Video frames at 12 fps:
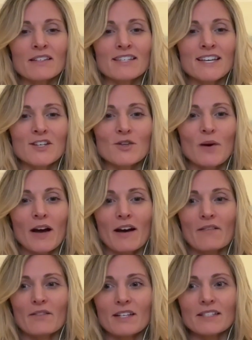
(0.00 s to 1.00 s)
then you
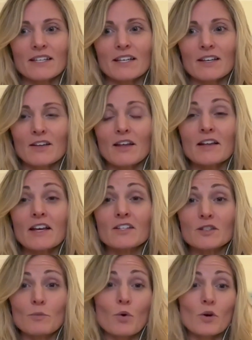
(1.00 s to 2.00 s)
have this because
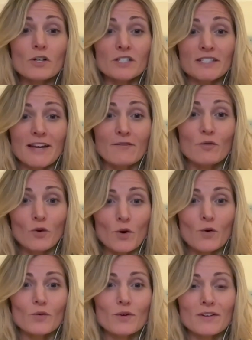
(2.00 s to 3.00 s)
the portions have
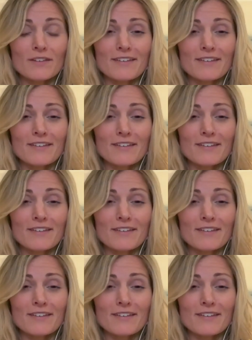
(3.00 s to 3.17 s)
grown